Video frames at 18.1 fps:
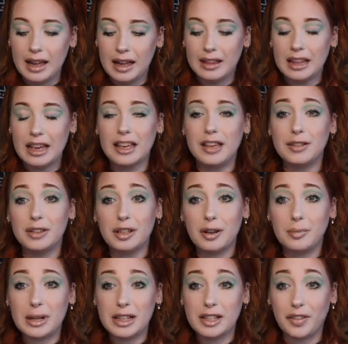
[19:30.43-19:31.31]
Thank you
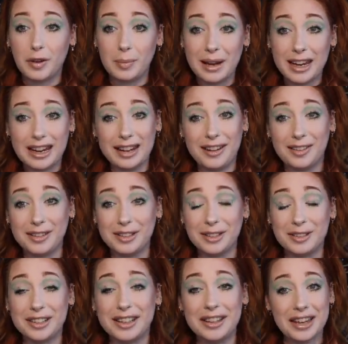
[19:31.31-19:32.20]
so much for making it
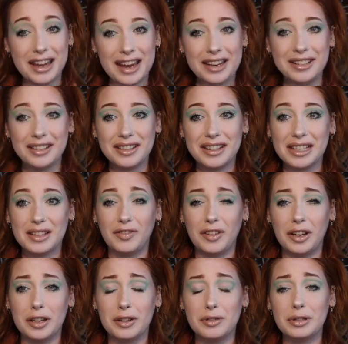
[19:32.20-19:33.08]
also to the end of this video.